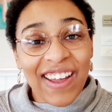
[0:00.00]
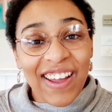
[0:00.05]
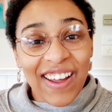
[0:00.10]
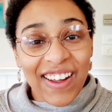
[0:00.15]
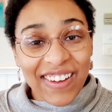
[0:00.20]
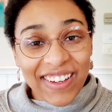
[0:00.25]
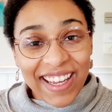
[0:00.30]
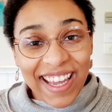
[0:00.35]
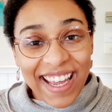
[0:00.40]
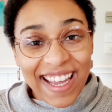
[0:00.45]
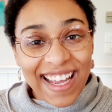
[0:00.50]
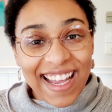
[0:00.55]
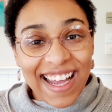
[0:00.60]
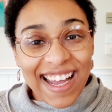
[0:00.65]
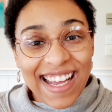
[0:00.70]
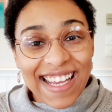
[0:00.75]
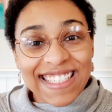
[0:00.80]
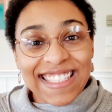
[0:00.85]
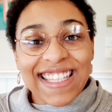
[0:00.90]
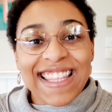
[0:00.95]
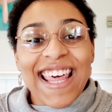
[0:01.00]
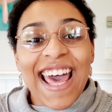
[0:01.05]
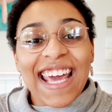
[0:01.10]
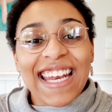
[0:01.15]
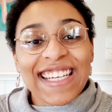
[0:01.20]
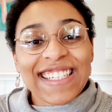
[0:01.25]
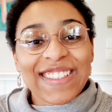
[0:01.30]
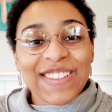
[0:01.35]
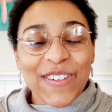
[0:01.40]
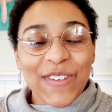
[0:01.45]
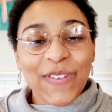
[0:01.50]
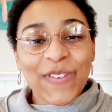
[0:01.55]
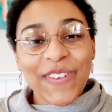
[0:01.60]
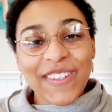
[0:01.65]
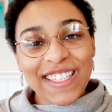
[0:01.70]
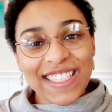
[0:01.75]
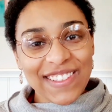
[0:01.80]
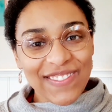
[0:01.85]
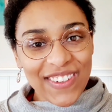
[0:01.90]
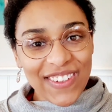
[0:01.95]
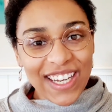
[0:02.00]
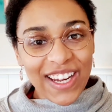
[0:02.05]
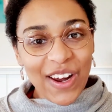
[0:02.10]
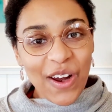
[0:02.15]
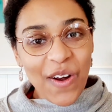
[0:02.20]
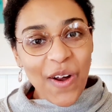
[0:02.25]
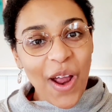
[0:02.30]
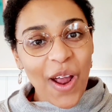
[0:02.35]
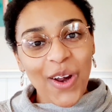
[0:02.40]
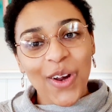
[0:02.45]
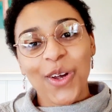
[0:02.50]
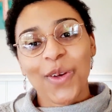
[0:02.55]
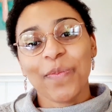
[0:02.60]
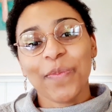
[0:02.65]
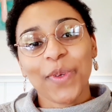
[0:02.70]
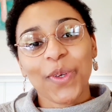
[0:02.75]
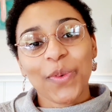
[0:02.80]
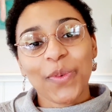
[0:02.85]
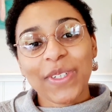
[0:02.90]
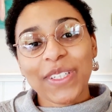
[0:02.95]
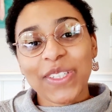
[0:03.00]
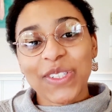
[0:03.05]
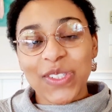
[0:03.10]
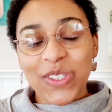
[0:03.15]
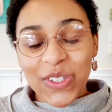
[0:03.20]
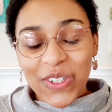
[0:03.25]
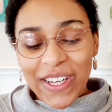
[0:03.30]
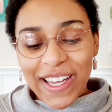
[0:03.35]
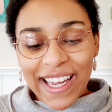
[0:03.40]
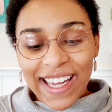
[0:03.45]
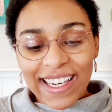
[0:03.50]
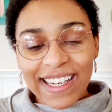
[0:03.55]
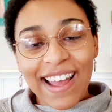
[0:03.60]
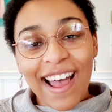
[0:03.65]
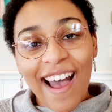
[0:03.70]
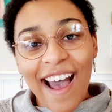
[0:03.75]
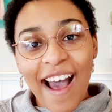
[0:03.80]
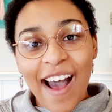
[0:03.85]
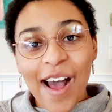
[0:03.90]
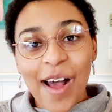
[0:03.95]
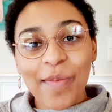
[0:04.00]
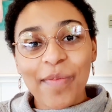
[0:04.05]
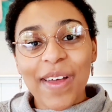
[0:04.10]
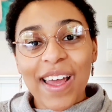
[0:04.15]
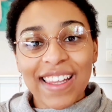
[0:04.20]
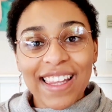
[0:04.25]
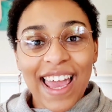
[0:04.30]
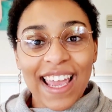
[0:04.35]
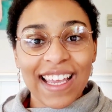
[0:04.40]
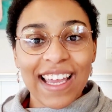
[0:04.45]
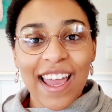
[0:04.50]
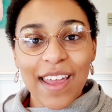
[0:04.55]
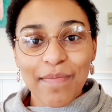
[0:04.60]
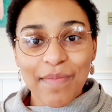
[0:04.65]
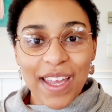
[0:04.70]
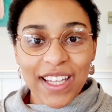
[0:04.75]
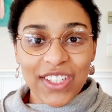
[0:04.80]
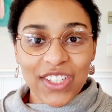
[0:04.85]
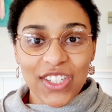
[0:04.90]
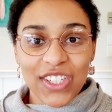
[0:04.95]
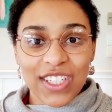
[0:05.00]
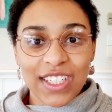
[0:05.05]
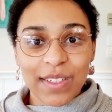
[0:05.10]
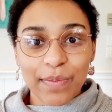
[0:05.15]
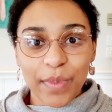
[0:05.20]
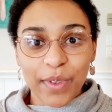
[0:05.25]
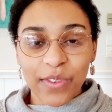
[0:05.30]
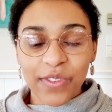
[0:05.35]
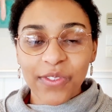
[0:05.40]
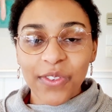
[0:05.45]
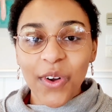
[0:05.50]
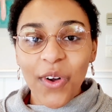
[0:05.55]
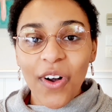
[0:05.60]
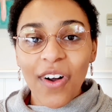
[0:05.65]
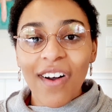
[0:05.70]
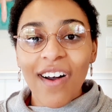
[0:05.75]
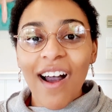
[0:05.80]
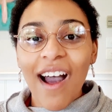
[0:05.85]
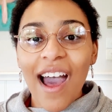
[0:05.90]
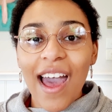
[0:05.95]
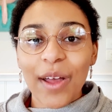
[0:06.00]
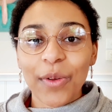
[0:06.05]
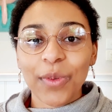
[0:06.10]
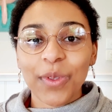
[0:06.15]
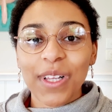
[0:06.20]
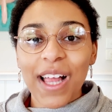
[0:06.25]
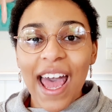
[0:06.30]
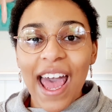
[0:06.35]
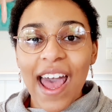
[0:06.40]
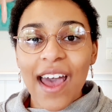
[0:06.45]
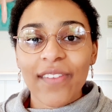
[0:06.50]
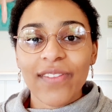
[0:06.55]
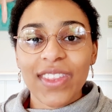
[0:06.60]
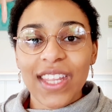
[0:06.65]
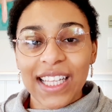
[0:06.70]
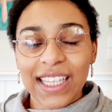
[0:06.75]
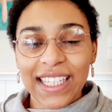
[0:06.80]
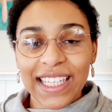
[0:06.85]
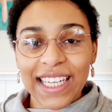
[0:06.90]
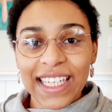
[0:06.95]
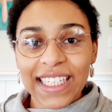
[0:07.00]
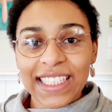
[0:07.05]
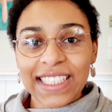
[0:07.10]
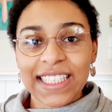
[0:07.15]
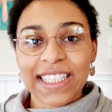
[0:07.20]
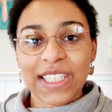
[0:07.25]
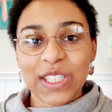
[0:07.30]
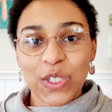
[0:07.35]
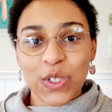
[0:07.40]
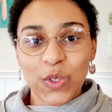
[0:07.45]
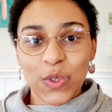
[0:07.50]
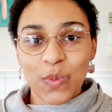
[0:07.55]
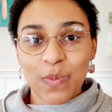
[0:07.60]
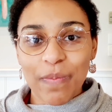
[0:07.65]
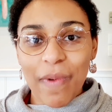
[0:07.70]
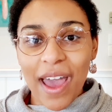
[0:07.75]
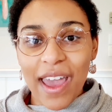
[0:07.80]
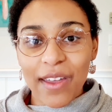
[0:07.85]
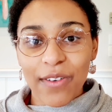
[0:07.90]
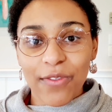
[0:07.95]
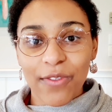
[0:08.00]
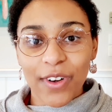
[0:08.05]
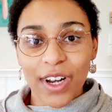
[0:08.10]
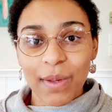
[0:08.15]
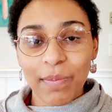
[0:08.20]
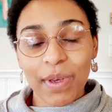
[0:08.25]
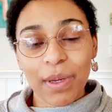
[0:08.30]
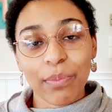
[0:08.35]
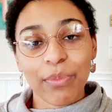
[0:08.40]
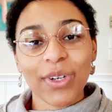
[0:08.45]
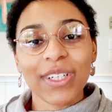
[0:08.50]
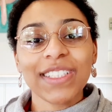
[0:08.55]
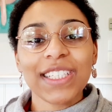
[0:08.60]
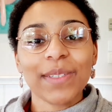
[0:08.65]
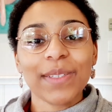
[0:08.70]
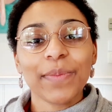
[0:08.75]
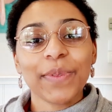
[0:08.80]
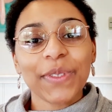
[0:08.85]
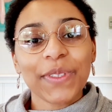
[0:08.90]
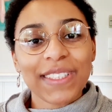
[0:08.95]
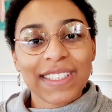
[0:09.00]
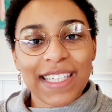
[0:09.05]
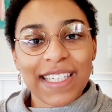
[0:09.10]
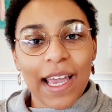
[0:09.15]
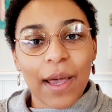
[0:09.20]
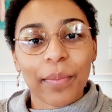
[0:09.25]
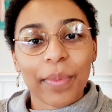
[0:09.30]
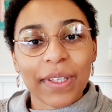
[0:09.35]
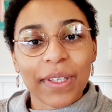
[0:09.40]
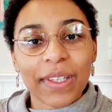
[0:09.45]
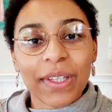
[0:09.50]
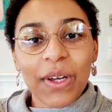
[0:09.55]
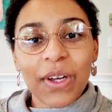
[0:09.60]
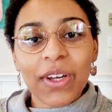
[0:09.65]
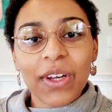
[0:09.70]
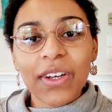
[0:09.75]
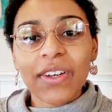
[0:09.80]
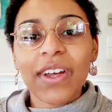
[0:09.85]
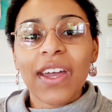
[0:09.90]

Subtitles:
Okay guys, that is all for this video. I hope you enjoyed. Like I mentioned before, I will have the links to my freebie printables down below,